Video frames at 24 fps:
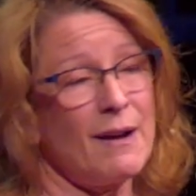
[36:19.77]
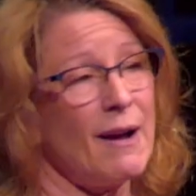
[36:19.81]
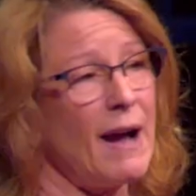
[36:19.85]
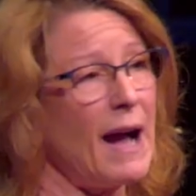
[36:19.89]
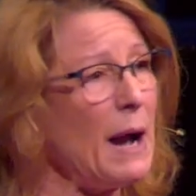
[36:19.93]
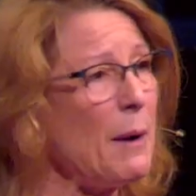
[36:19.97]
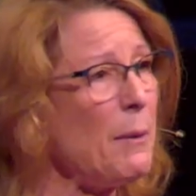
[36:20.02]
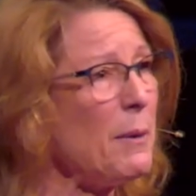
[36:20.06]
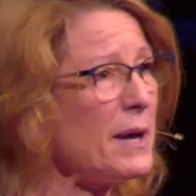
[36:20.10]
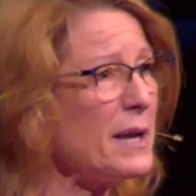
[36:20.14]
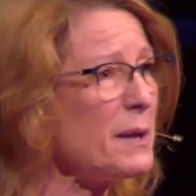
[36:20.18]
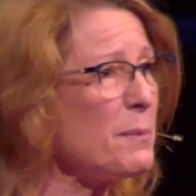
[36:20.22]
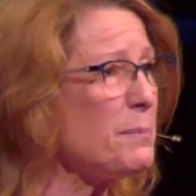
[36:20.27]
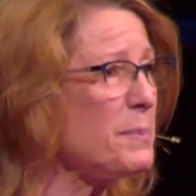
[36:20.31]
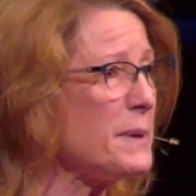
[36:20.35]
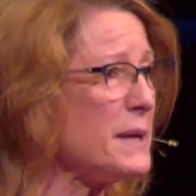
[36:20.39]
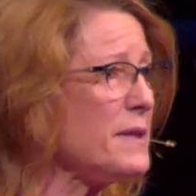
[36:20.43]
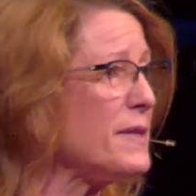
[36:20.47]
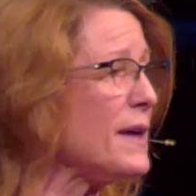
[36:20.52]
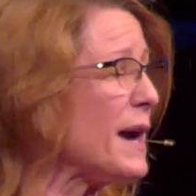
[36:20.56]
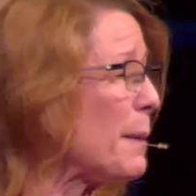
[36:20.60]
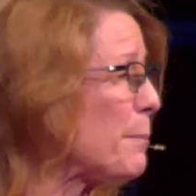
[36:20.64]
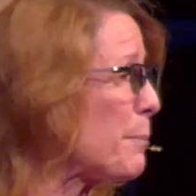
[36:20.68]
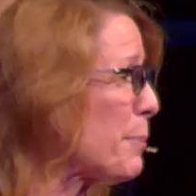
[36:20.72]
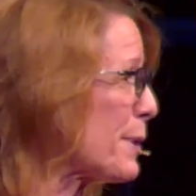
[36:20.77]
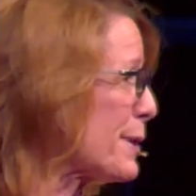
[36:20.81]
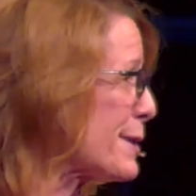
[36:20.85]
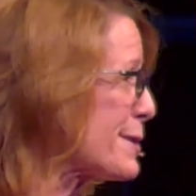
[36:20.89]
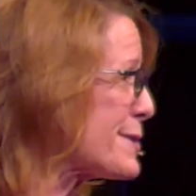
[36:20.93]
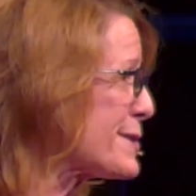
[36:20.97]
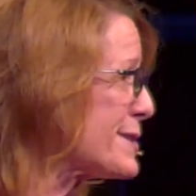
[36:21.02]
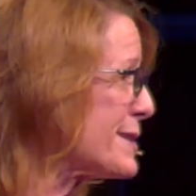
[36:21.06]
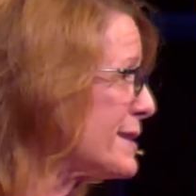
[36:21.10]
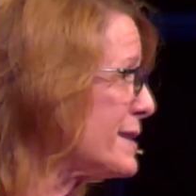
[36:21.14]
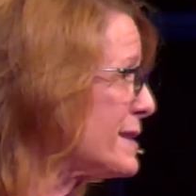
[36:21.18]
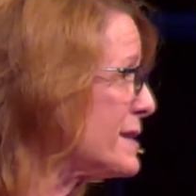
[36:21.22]
Now, I want to be that
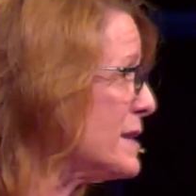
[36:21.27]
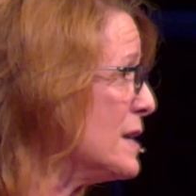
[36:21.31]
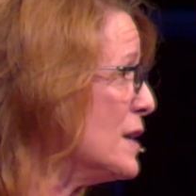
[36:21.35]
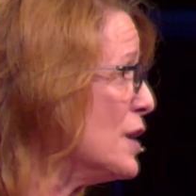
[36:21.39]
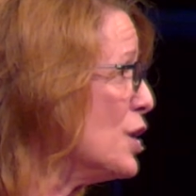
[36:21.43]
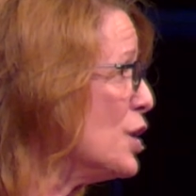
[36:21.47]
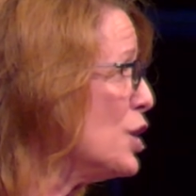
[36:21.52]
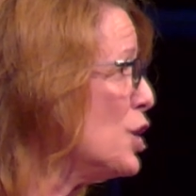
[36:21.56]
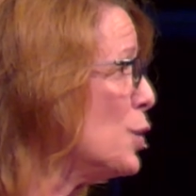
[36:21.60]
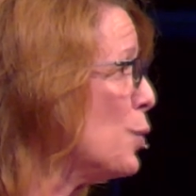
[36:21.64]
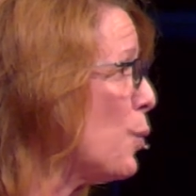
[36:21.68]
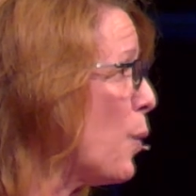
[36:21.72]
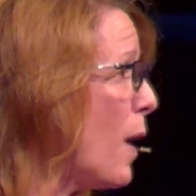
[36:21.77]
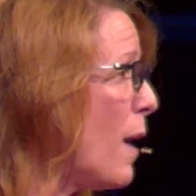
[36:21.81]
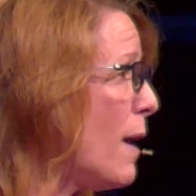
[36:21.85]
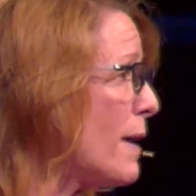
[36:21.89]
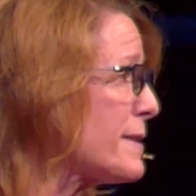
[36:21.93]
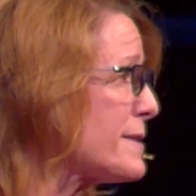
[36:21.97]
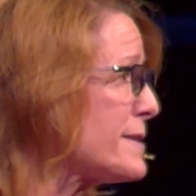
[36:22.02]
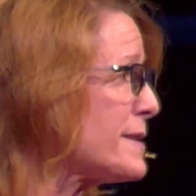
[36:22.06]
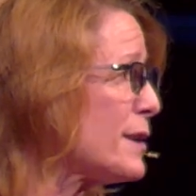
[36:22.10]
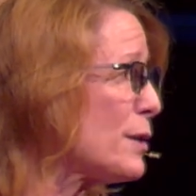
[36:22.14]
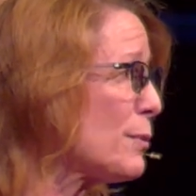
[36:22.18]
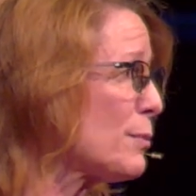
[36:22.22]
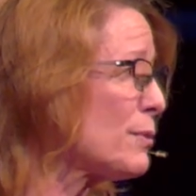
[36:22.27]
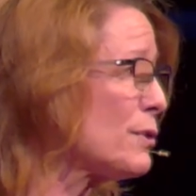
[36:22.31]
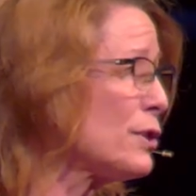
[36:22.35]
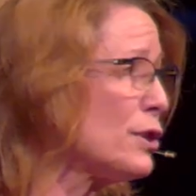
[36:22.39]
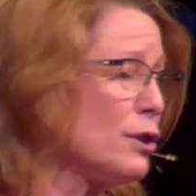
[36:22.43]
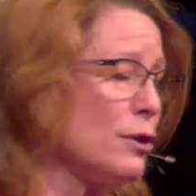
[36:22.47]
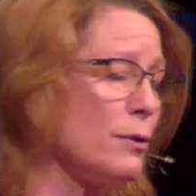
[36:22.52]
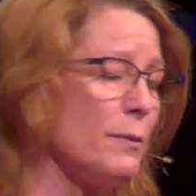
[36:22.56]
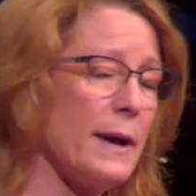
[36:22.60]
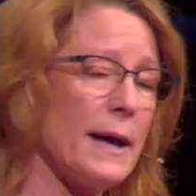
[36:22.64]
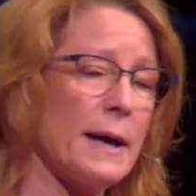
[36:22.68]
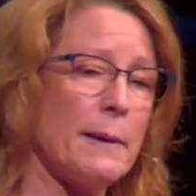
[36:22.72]
person who walks in a
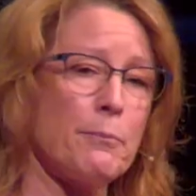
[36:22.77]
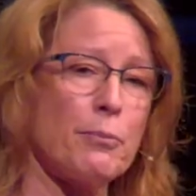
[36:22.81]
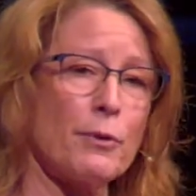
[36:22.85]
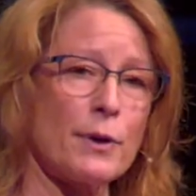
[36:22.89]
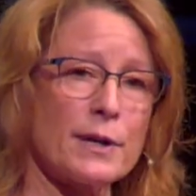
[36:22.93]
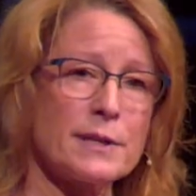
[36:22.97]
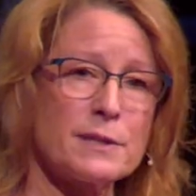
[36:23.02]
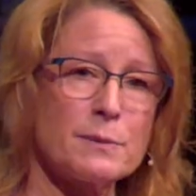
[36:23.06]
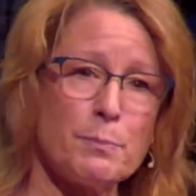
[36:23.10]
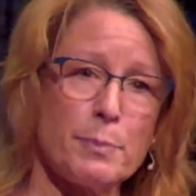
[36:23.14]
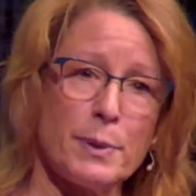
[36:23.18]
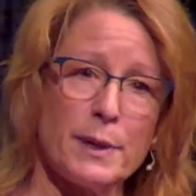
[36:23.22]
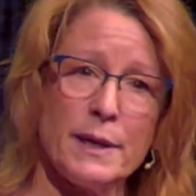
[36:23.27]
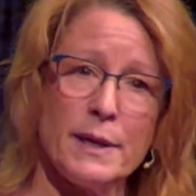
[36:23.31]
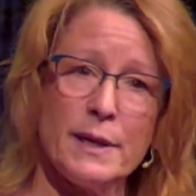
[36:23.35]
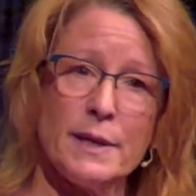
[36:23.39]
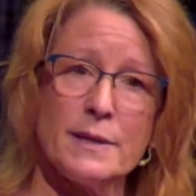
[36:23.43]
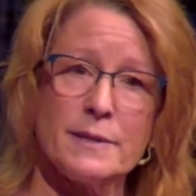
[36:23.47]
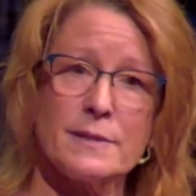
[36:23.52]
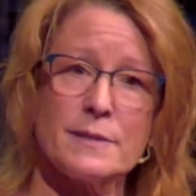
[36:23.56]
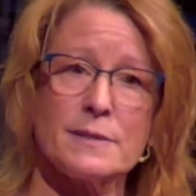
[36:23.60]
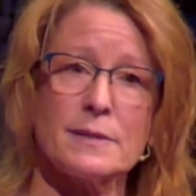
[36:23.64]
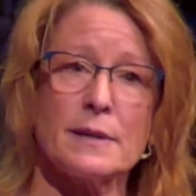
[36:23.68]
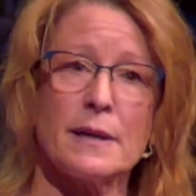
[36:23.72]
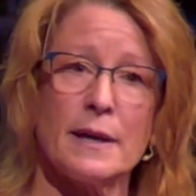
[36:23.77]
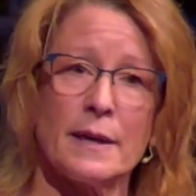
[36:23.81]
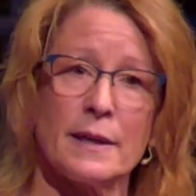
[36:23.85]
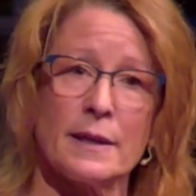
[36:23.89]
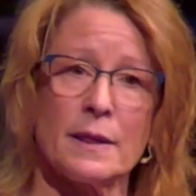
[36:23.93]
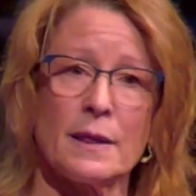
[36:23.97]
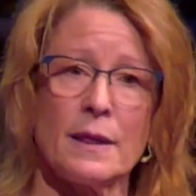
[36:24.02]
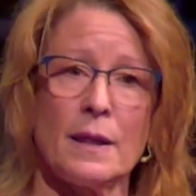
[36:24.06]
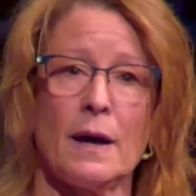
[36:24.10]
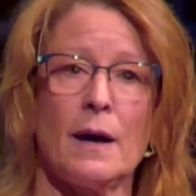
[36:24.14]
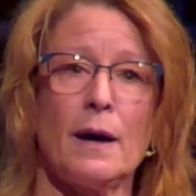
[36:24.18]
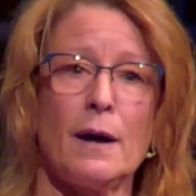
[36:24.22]
room and brings peace
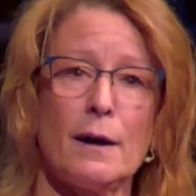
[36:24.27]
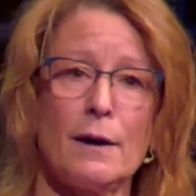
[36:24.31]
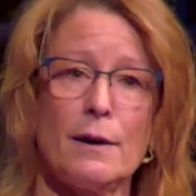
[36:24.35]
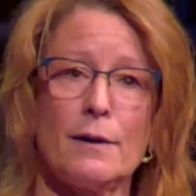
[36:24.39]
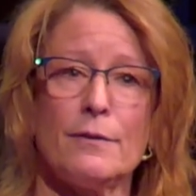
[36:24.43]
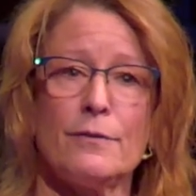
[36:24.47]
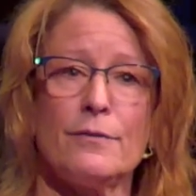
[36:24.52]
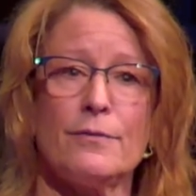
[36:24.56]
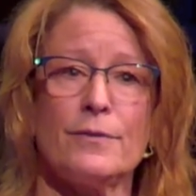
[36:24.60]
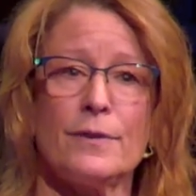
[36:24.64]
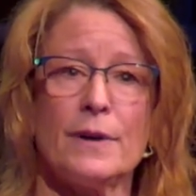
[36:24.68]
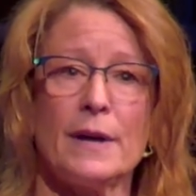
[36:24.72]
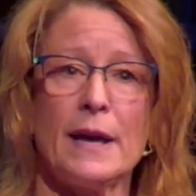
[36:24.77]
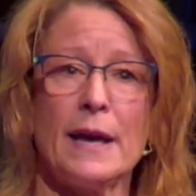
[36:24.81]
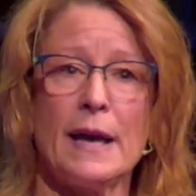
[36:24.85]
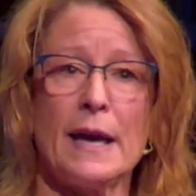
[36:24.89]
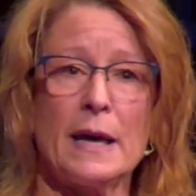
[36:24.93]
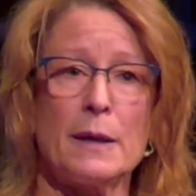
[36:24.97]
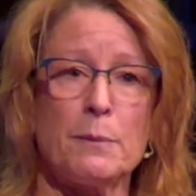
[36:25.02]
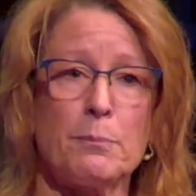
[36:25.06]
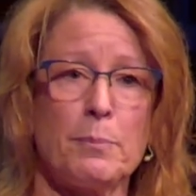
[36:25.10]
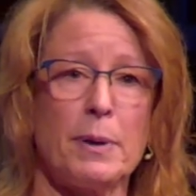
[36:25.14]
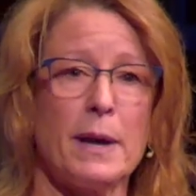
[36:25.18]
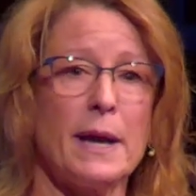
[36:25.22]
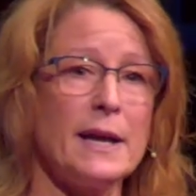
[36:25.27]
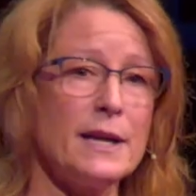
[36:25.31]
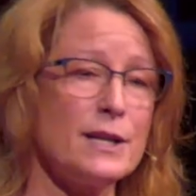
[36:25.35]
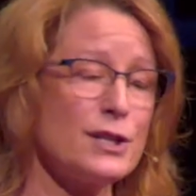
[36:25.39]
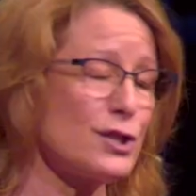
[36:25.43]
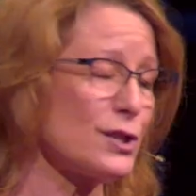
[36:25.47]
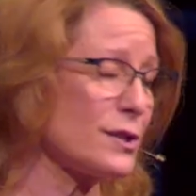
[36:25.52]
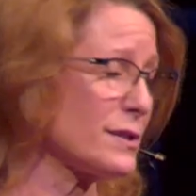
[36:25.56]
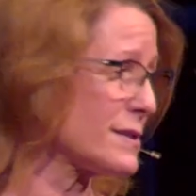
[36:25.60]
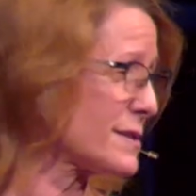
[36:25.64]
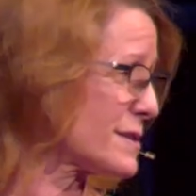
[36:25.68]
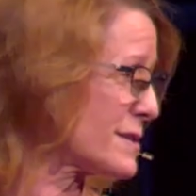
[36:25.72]
and love and
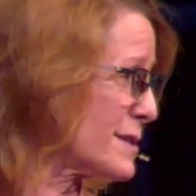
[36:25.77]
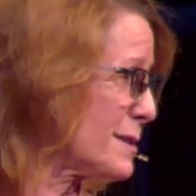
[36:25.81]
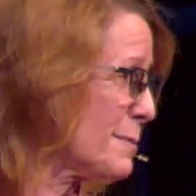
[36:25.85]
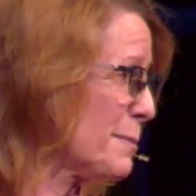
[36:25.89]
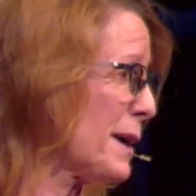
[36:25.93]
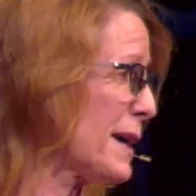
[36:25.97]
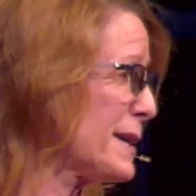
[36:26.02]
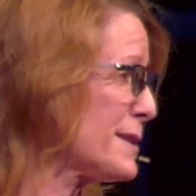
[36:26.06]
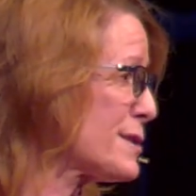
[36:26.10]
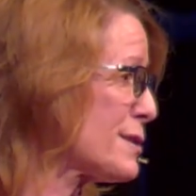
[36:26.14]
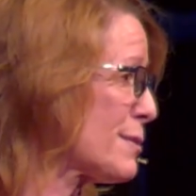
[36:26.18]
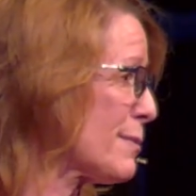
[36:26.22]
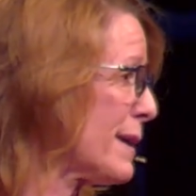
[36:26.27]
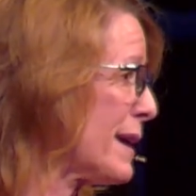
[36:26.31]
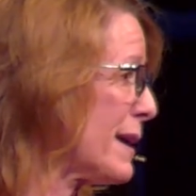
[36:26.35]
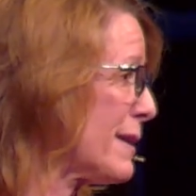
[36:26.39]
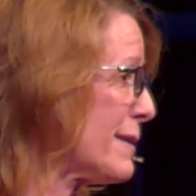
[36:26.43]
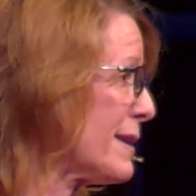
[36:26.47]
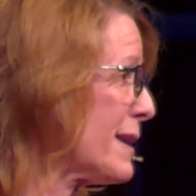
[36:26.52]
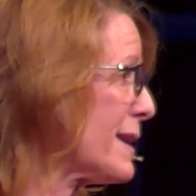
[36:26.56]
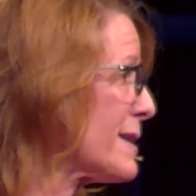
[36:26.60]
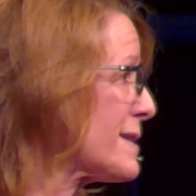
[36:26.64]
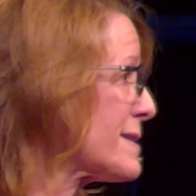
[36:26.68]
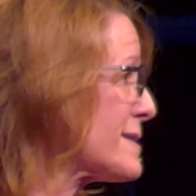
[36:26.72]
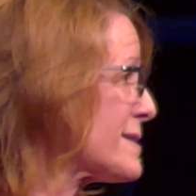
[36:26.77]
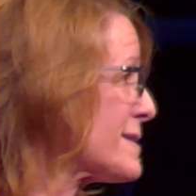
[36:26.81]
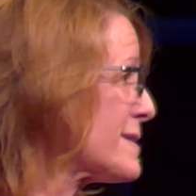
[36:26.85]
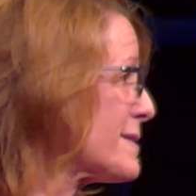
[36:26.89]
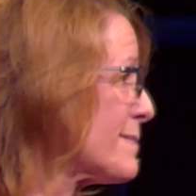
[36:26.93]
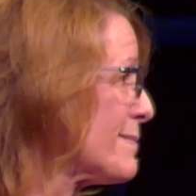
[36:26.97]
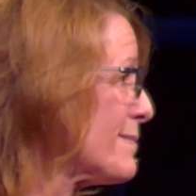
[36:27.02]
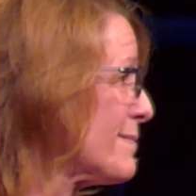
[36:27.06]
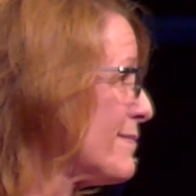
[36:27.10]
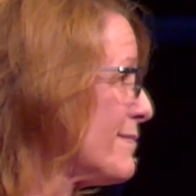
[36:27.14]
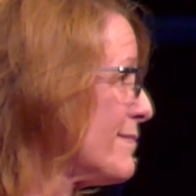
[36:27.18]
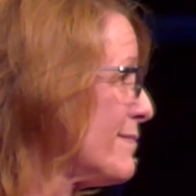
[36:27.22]
patience to my
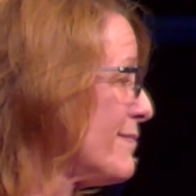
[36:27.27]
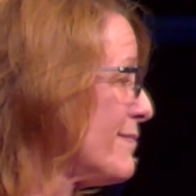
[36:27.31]
surroundings.